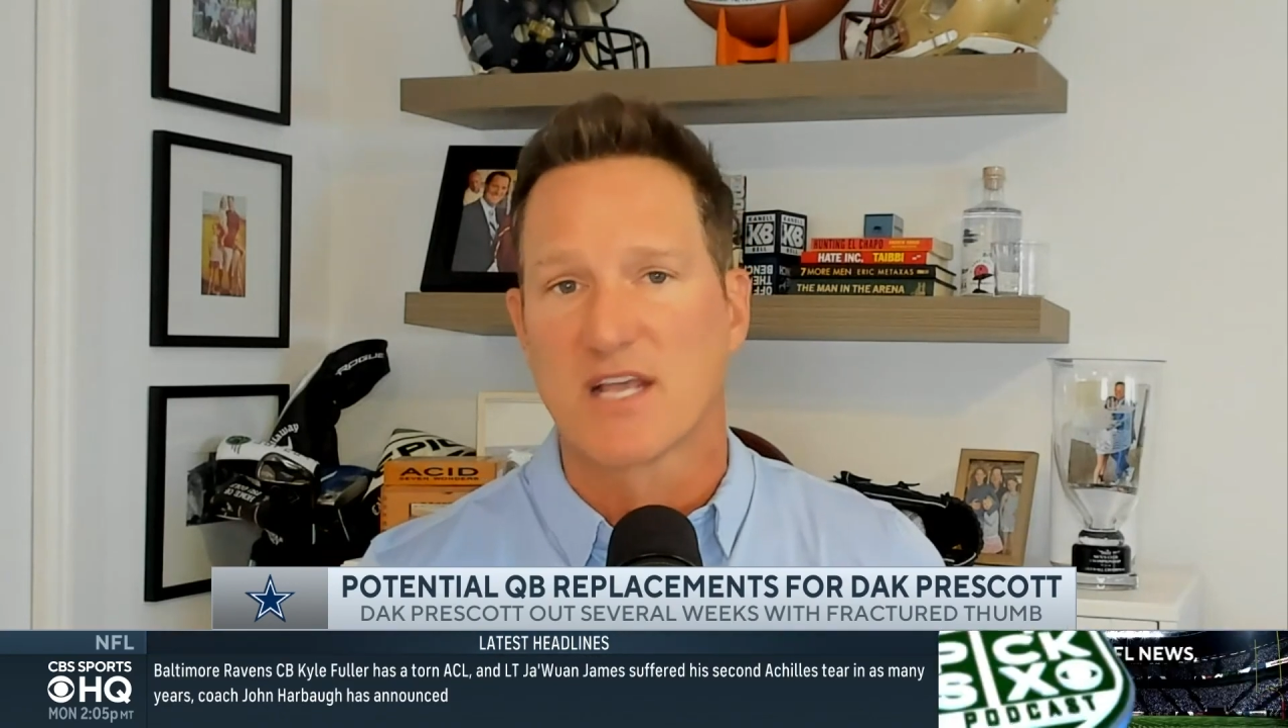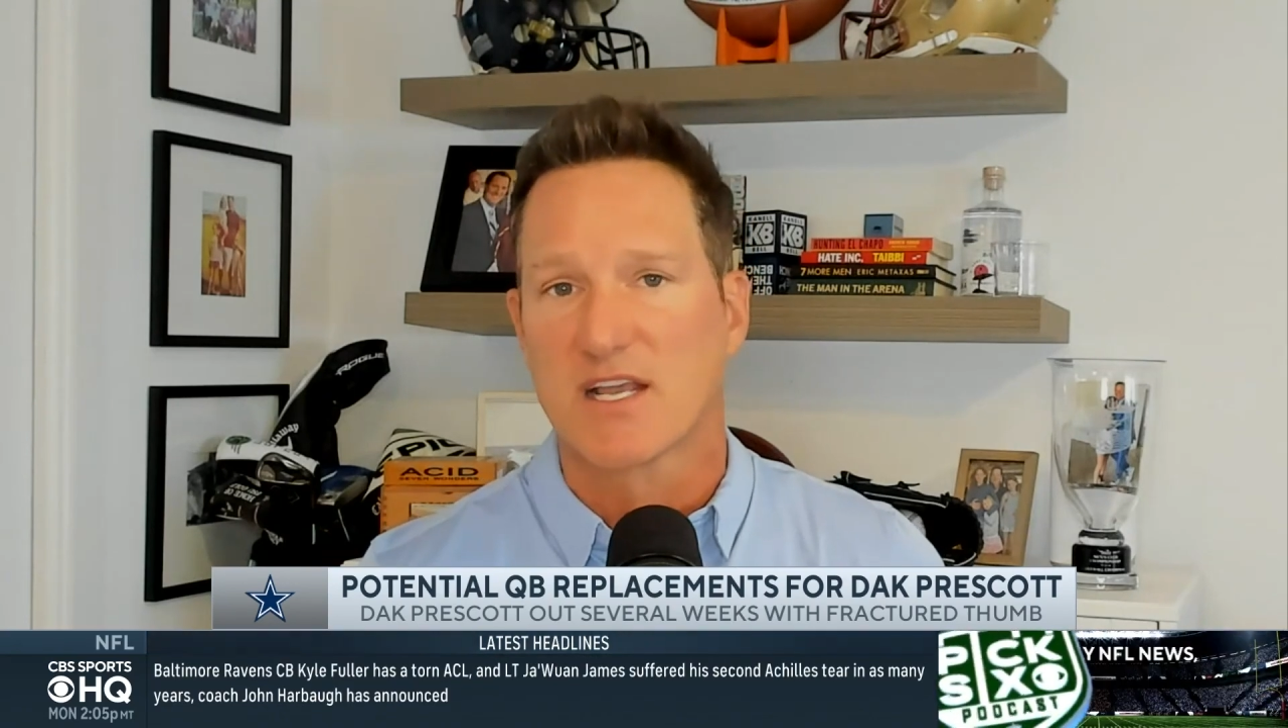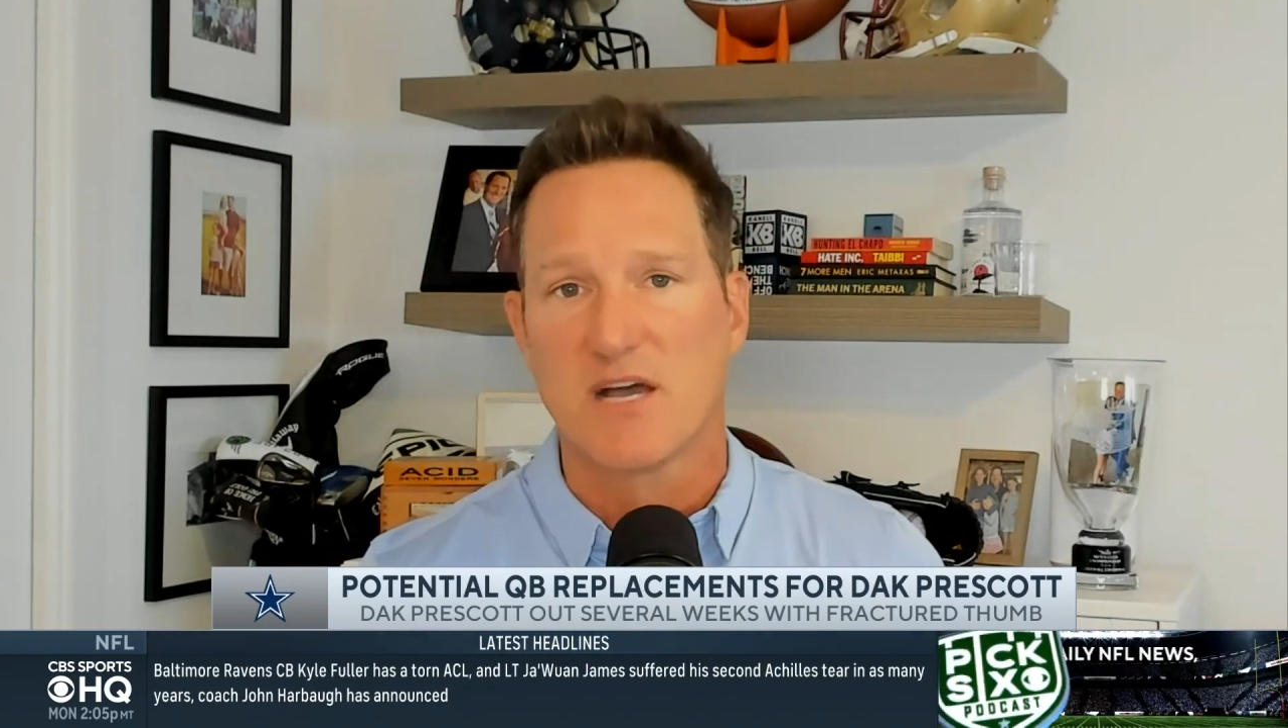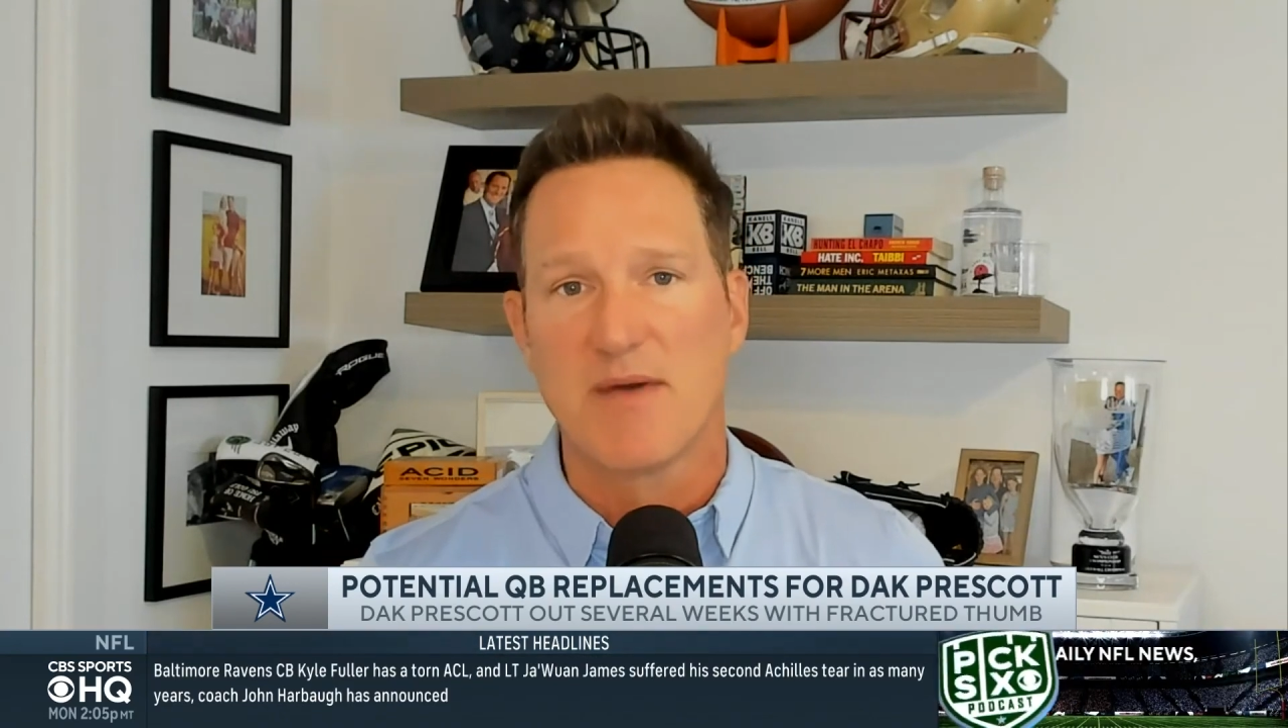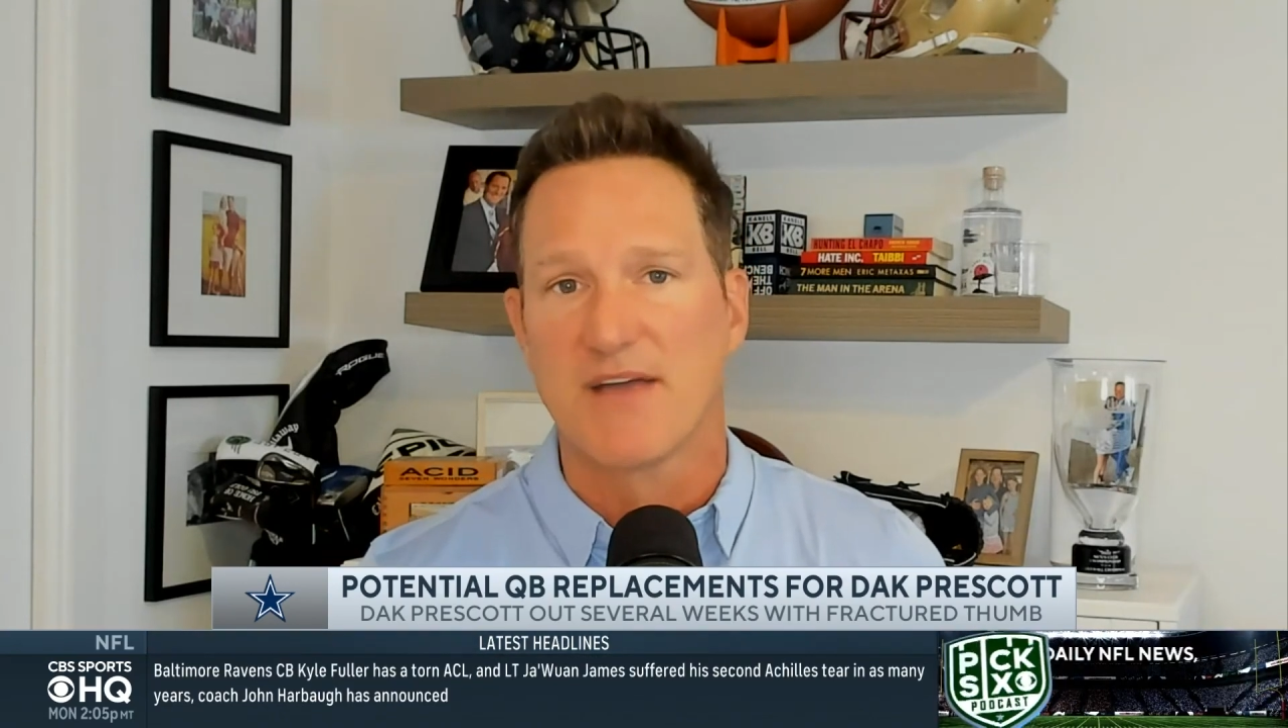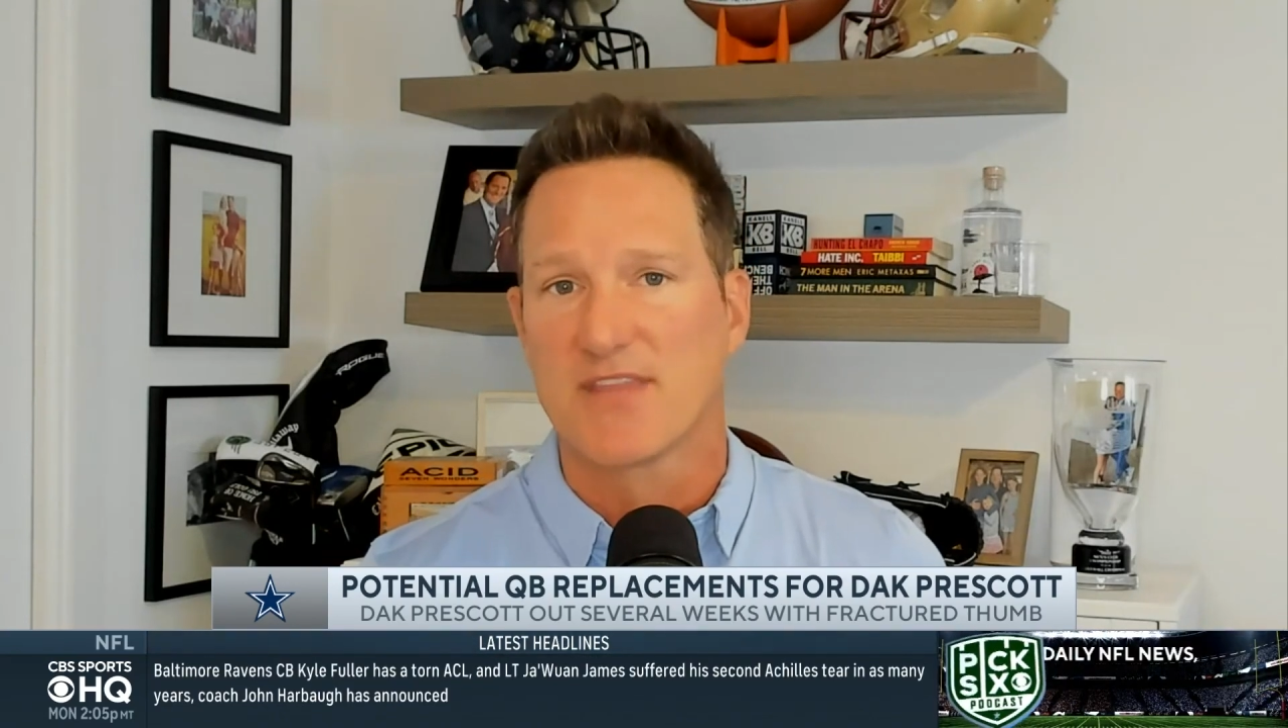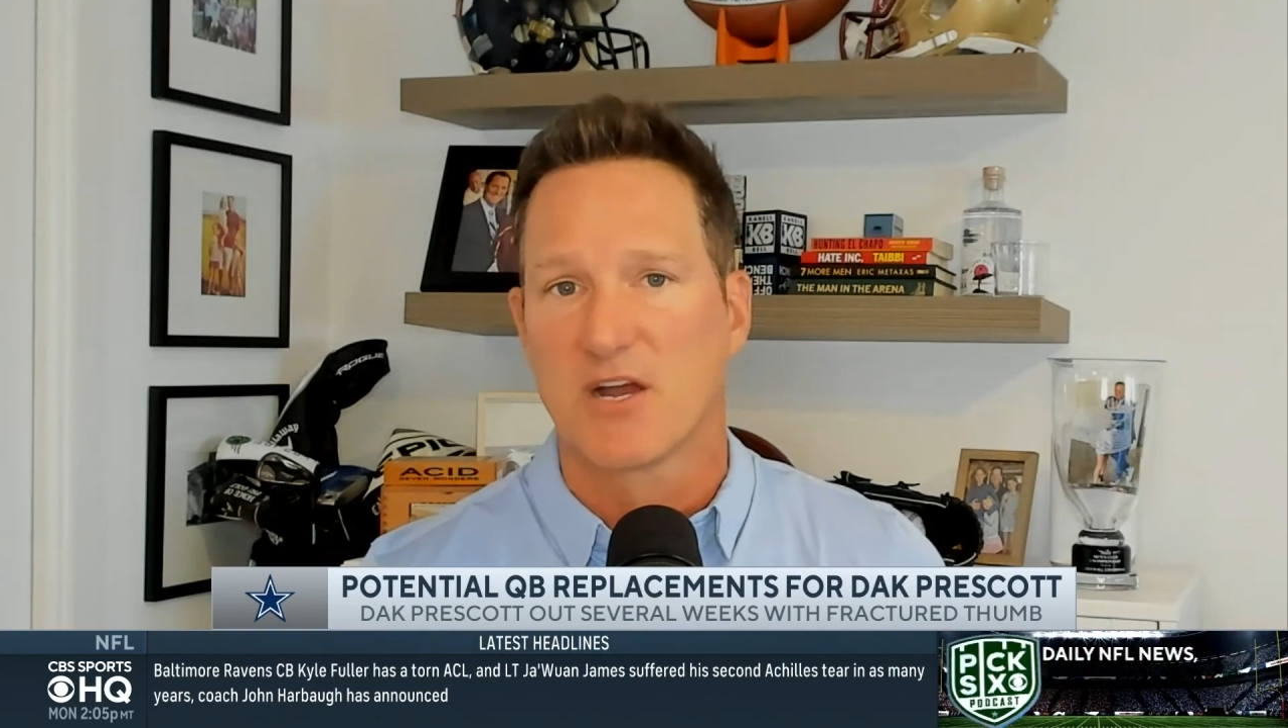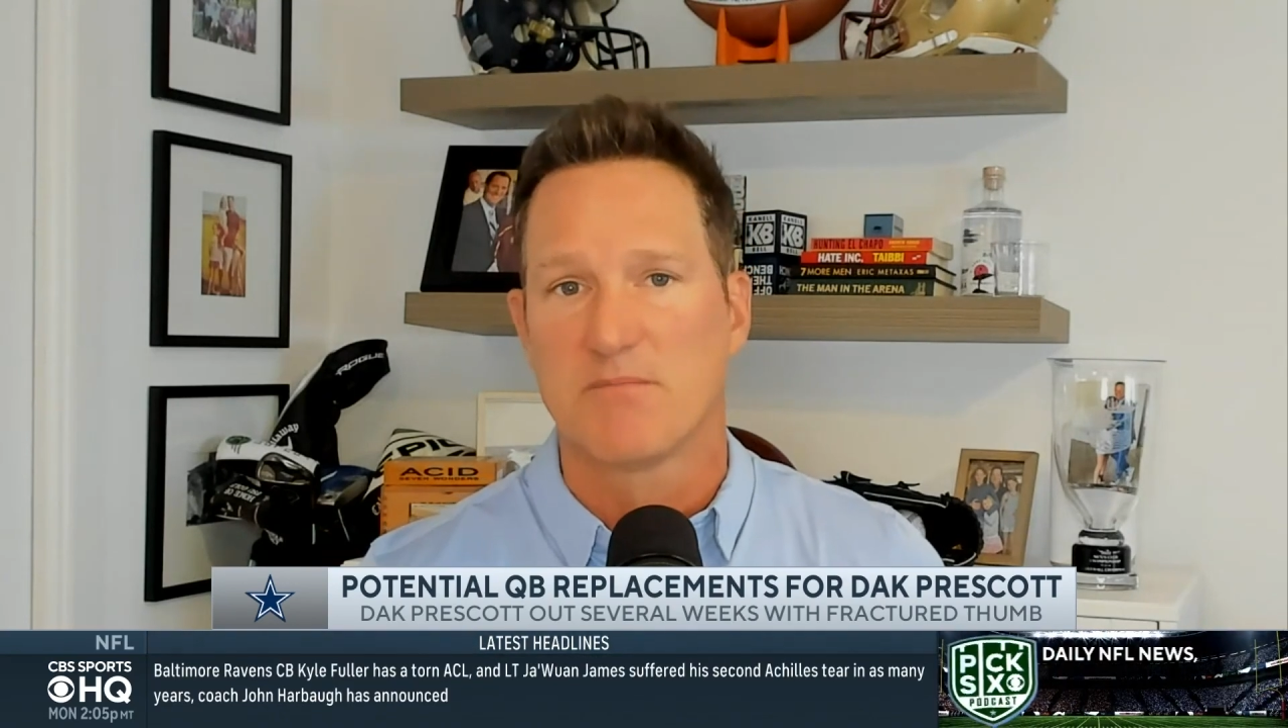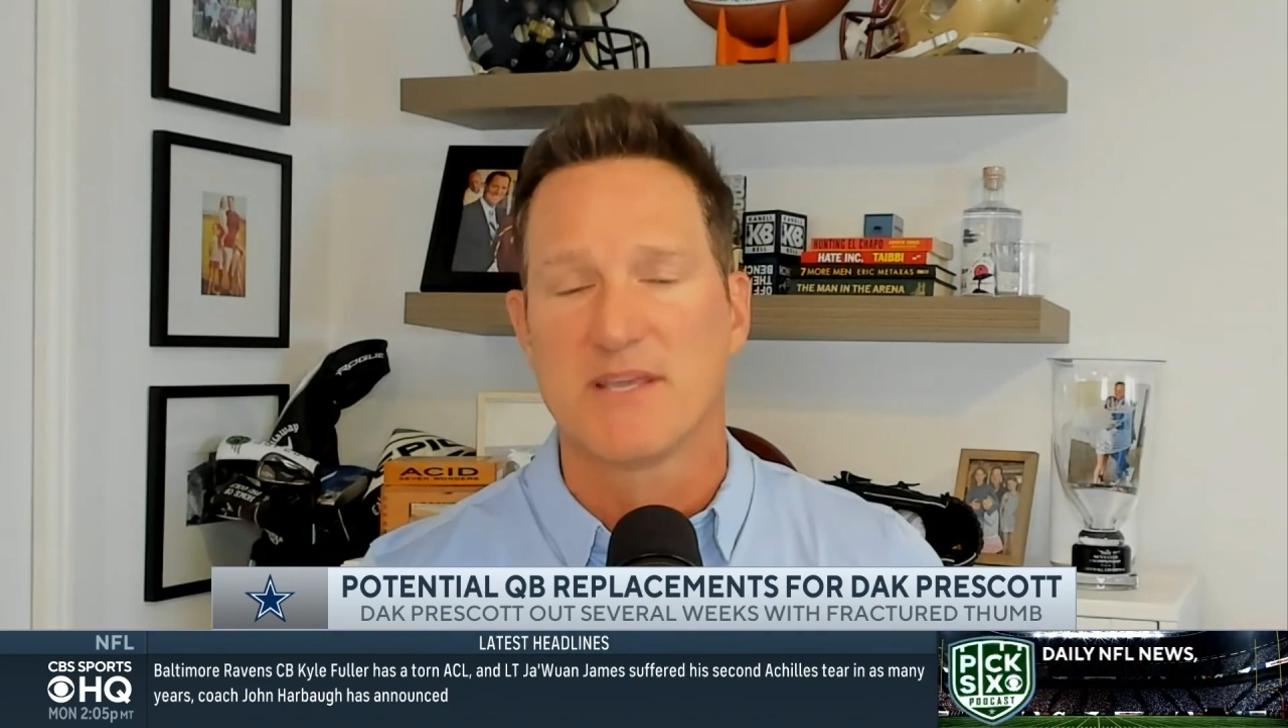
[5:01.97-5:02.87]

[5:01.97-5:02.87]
going to come out there